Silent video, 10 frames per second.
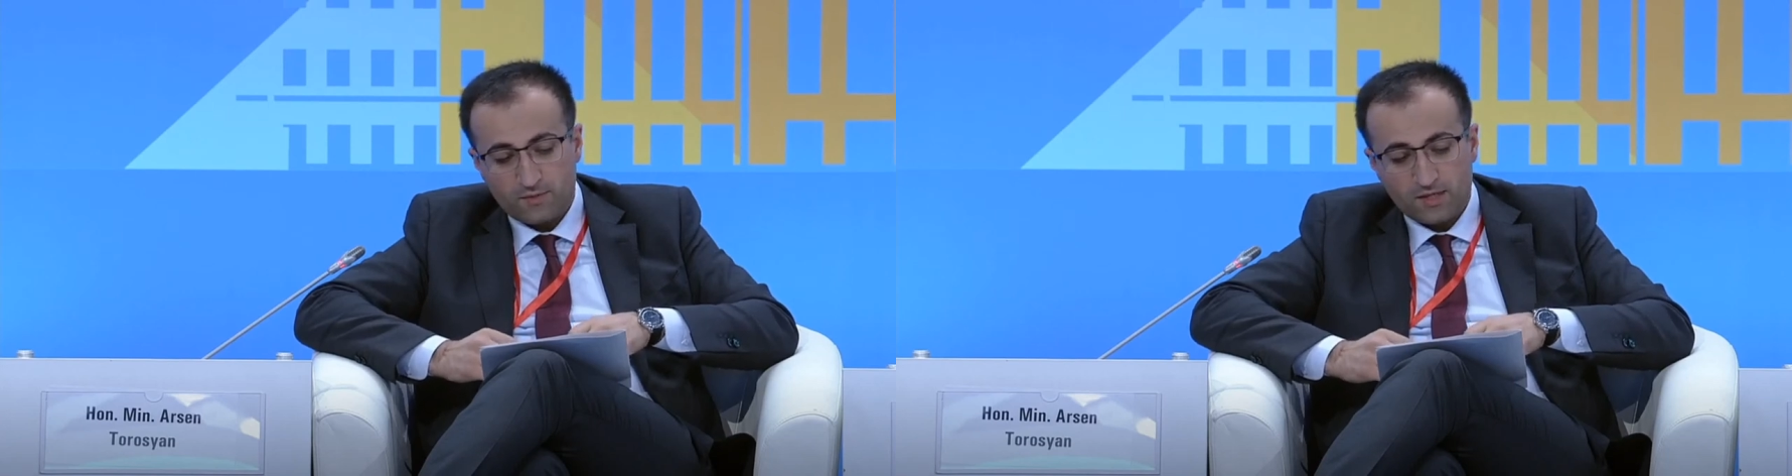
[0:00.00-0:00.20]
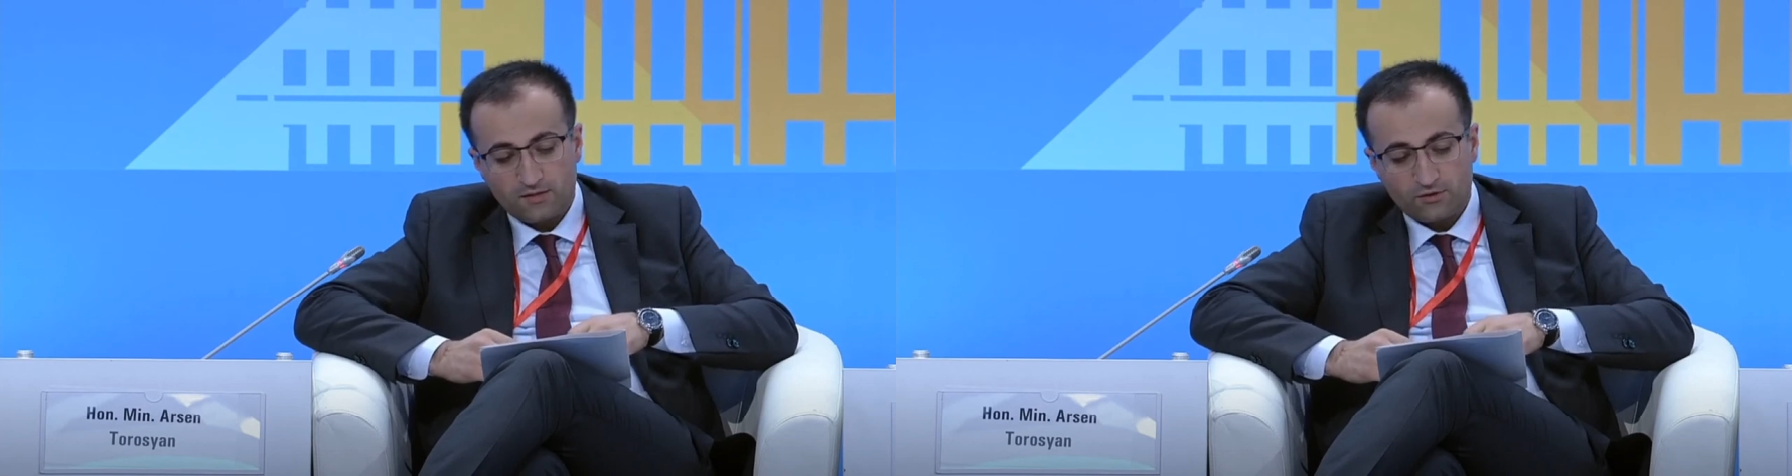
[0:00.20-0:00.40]

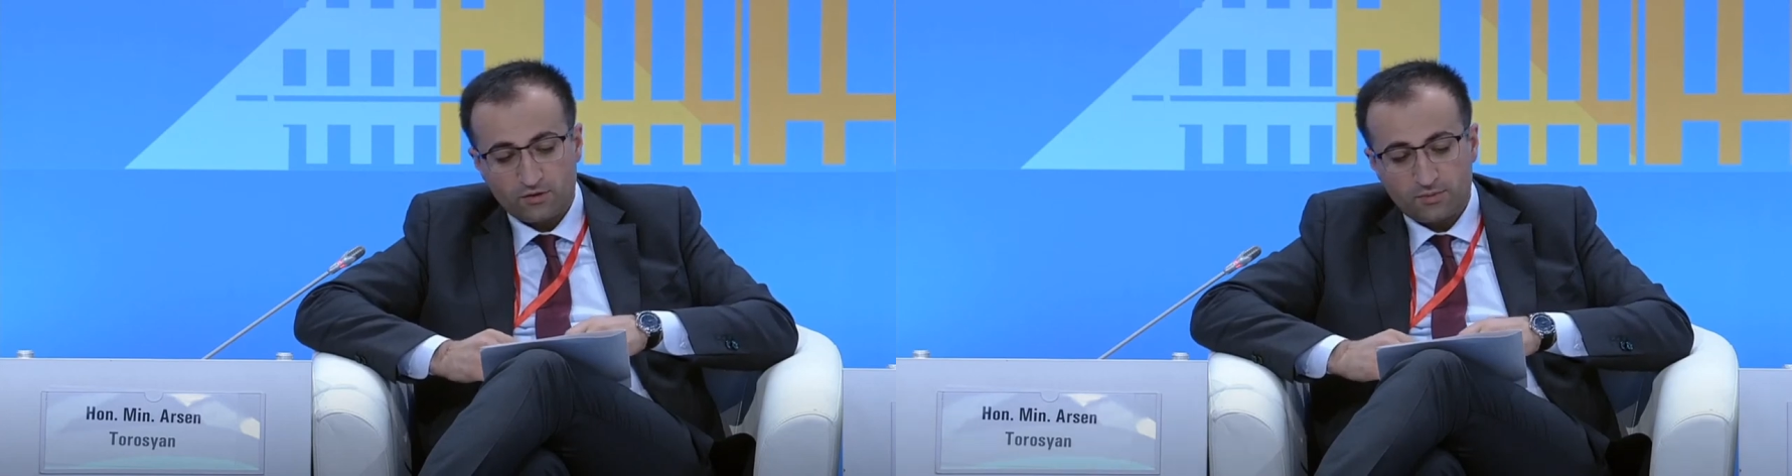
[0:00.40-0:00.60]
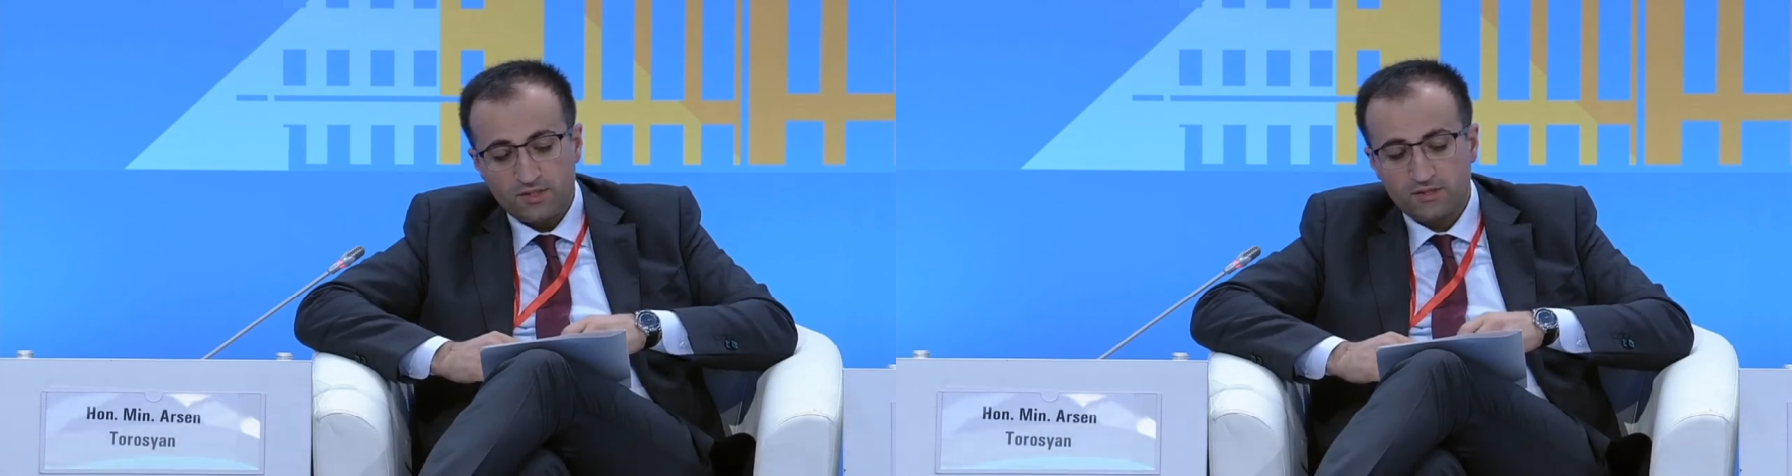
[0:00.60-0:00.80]
based on
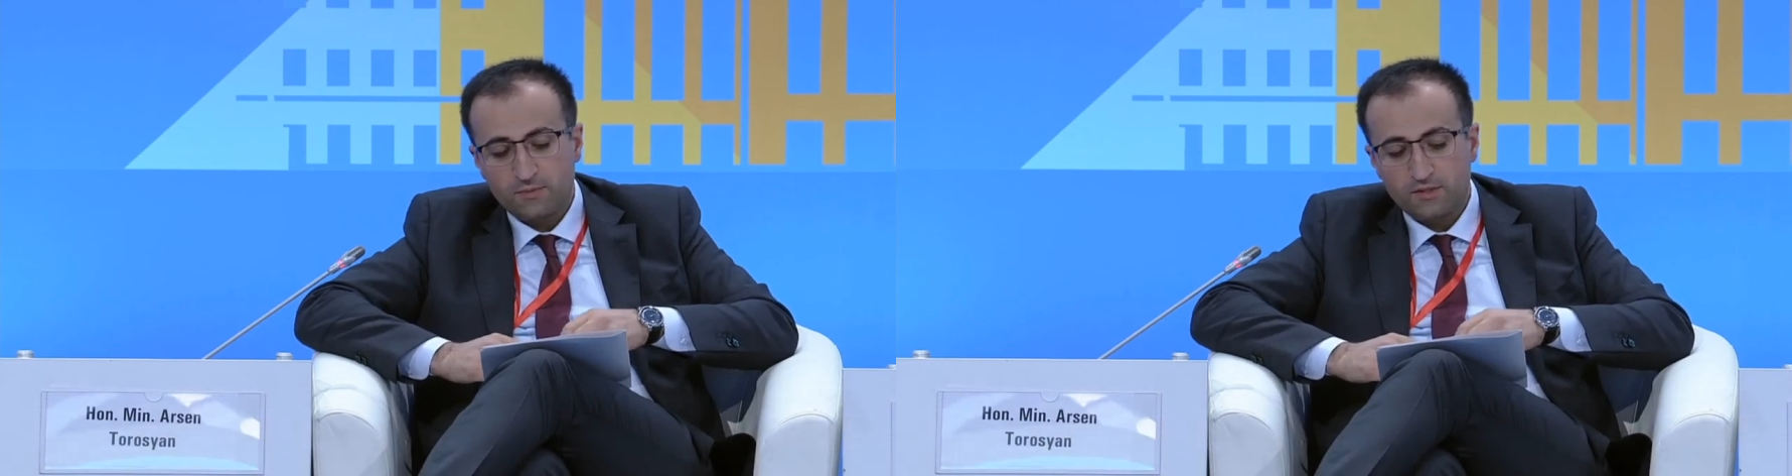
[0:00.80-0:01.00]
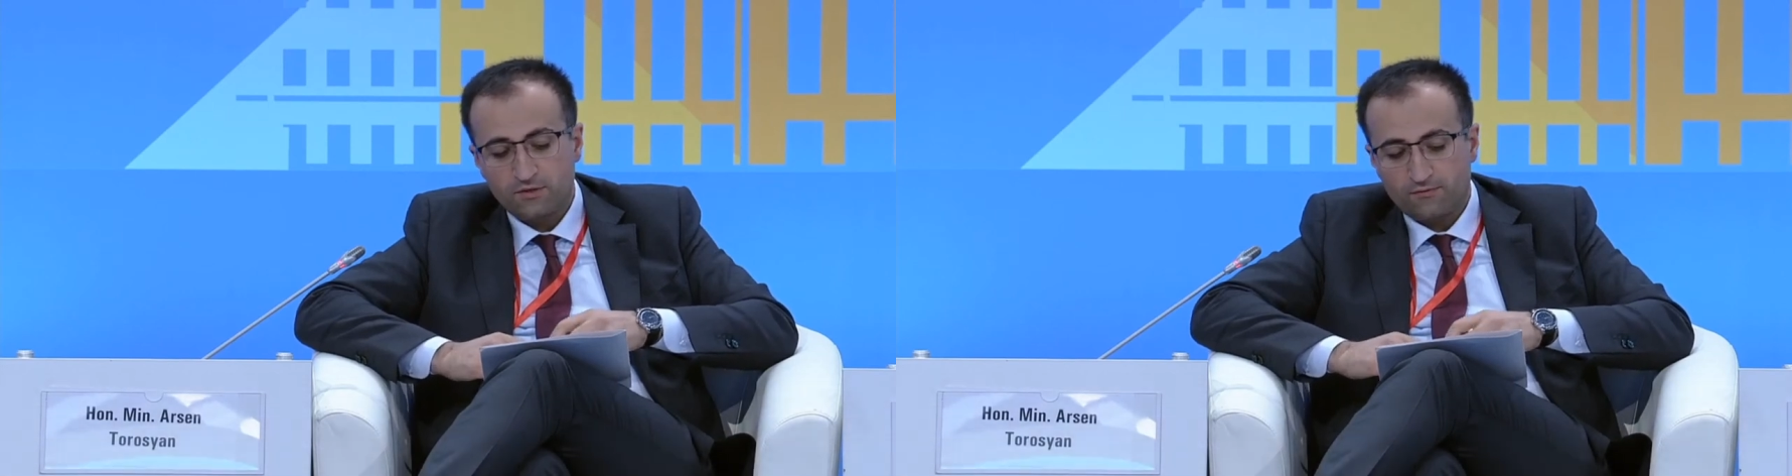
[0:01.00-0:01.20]
the
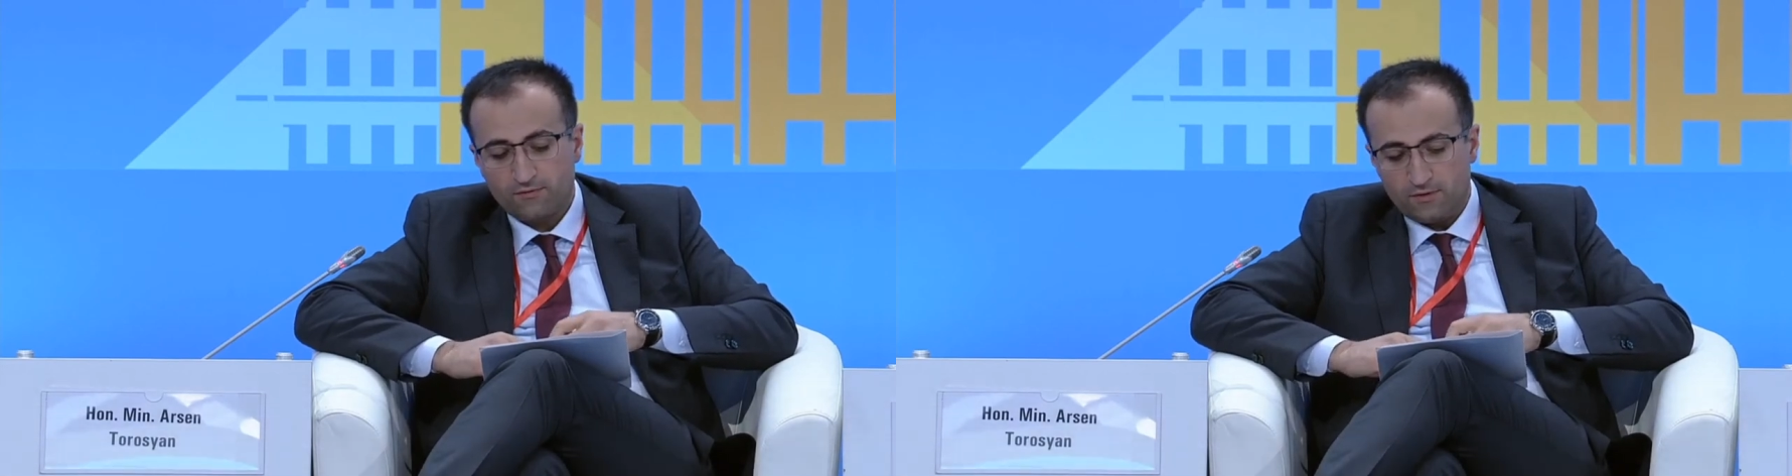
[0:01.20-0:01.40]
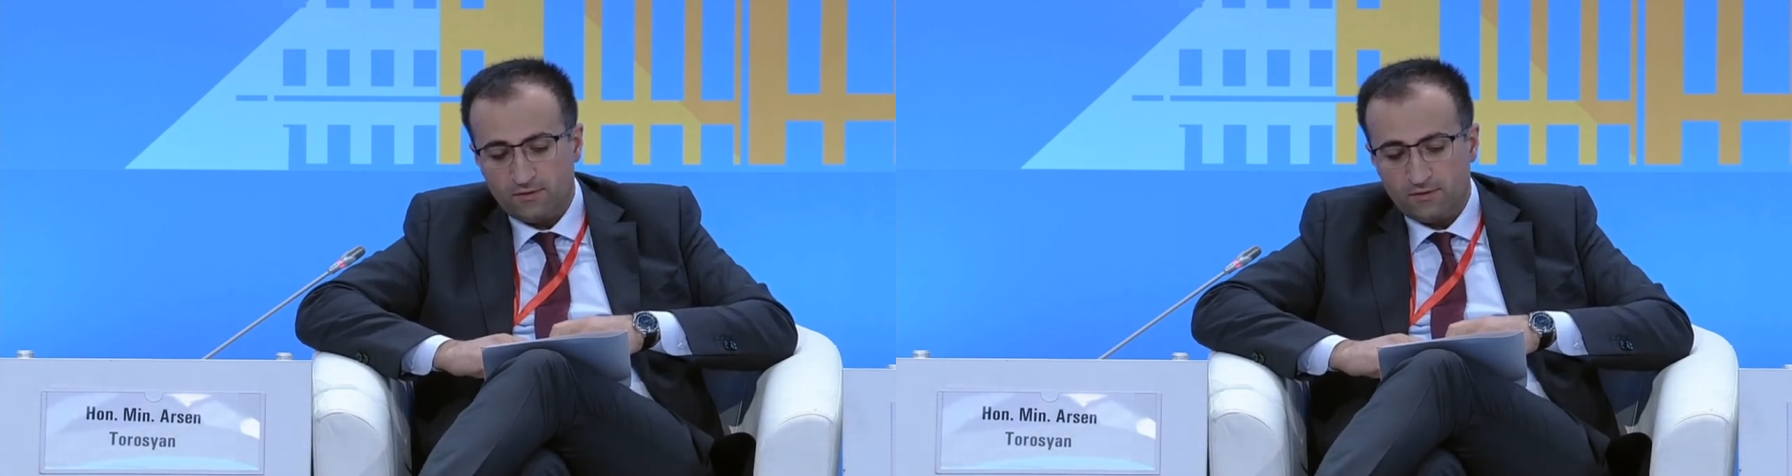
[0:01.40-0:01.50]
principles of